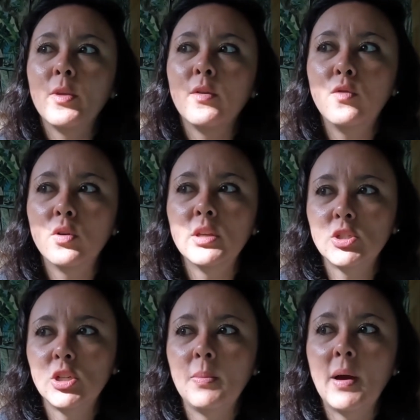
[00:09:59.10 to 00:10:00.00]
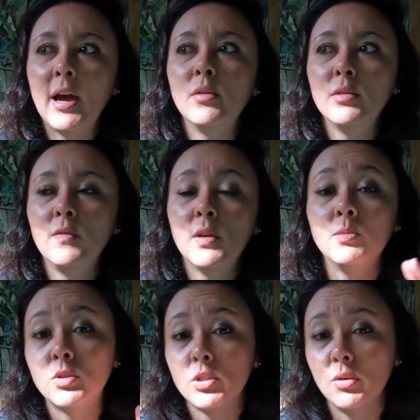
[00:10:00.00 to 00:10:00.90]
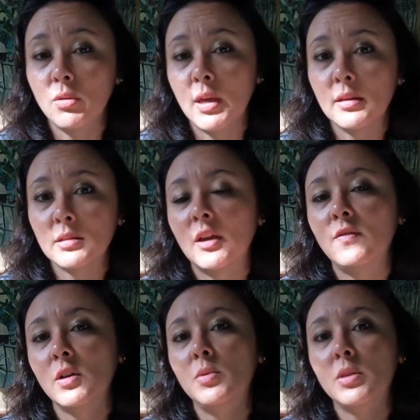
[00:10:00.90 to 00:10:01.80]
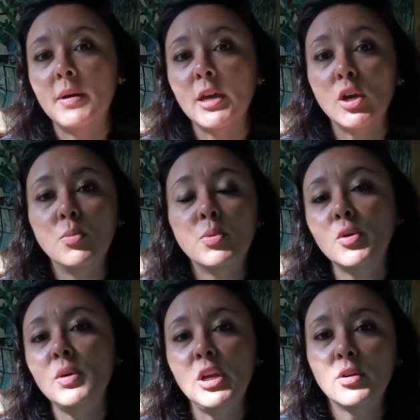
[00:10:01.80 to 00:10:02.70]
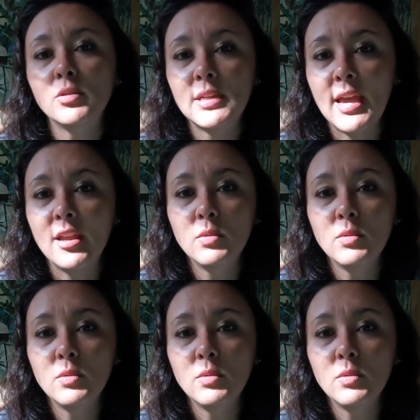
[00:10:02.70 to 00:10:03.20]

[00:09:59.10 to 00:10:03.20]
For this trip, I only filmed with two things. I filmed with my GoPro Hero 10,